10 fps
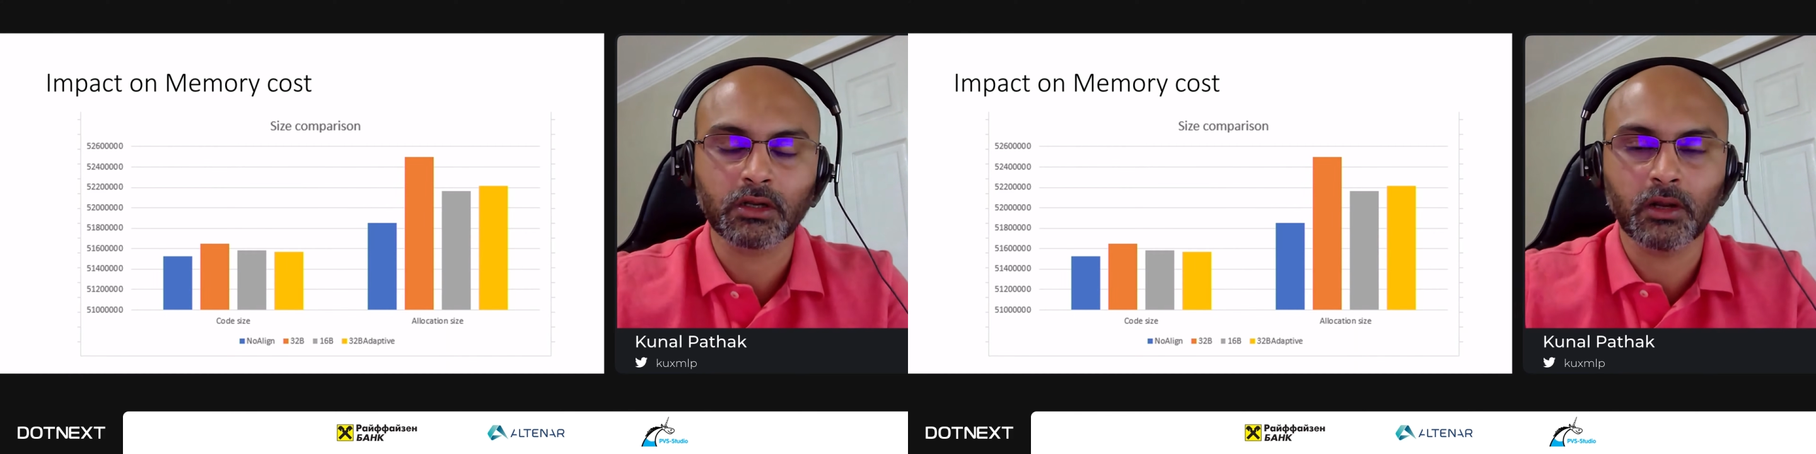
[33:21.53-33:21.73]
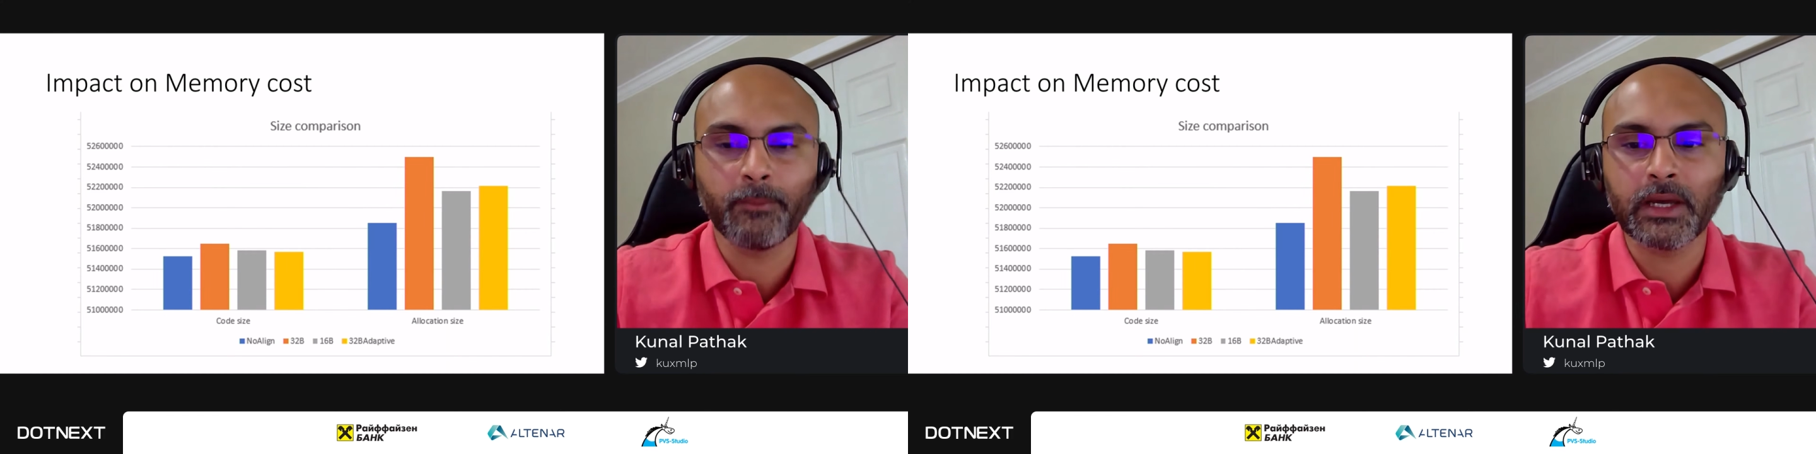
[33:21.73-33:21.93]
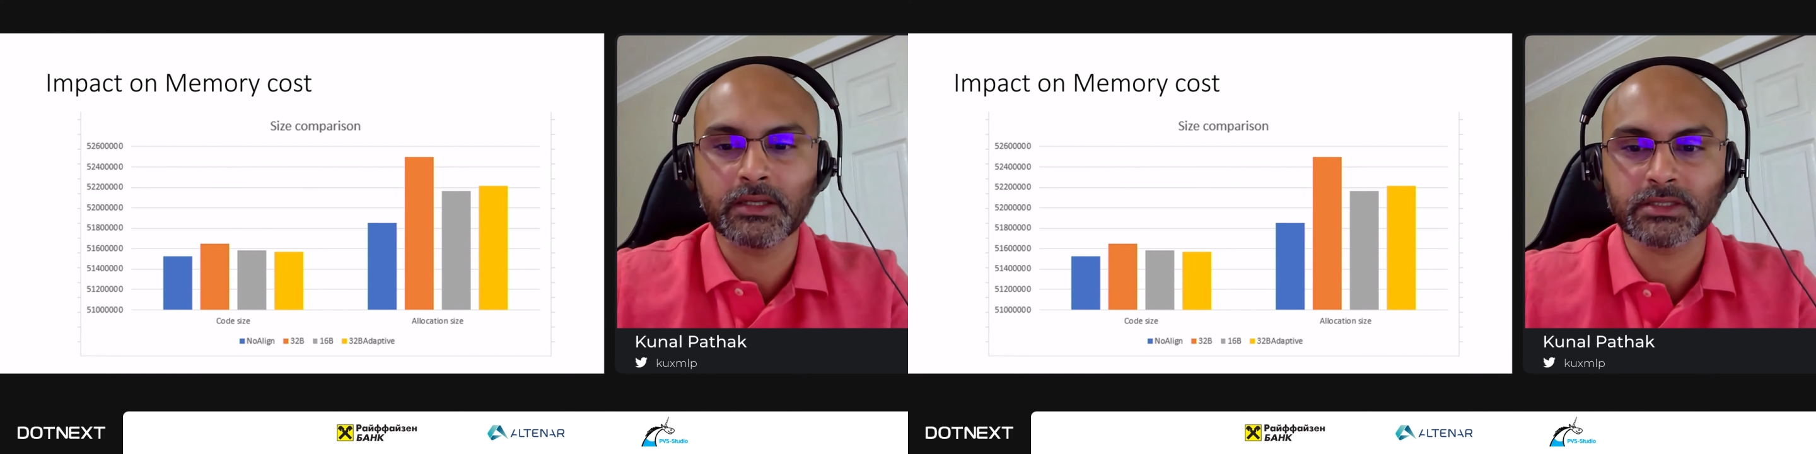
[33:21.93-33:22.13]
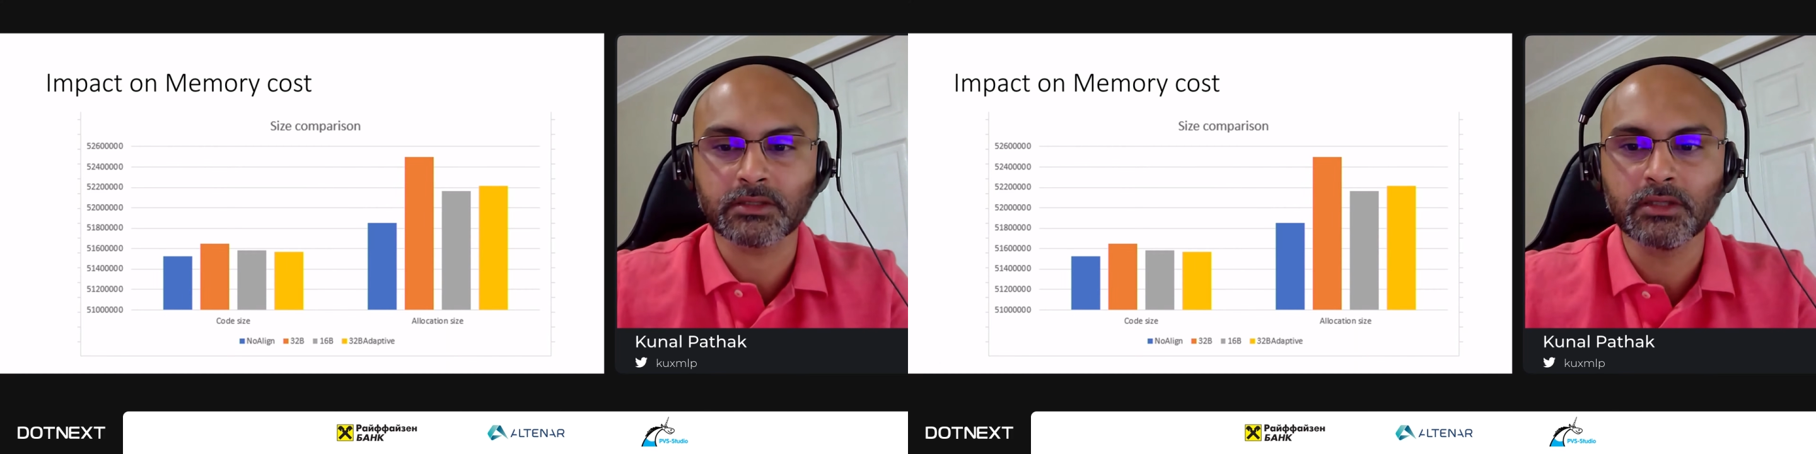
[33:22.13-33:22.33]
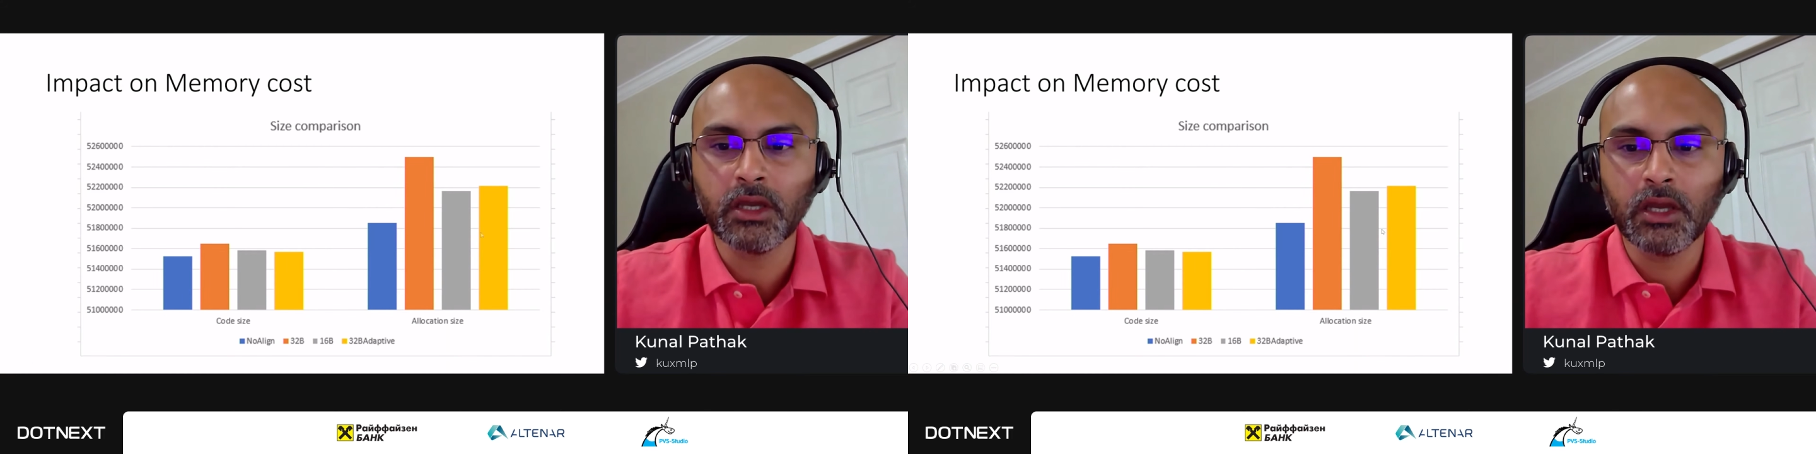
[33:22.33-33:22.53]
comparison,